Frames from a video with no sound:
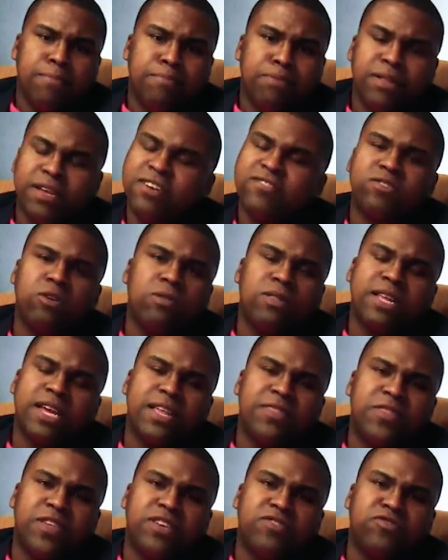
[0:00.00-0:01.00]
Please don't
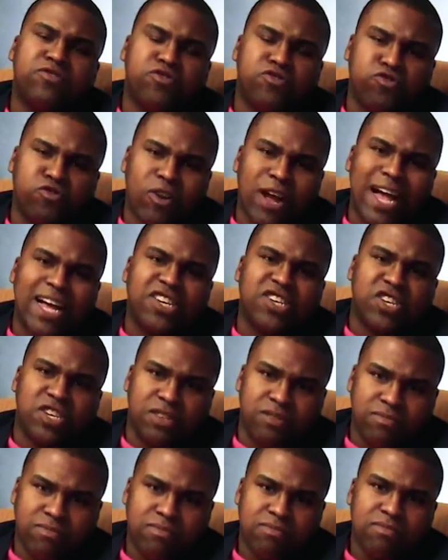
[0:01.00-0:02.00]
let this distraction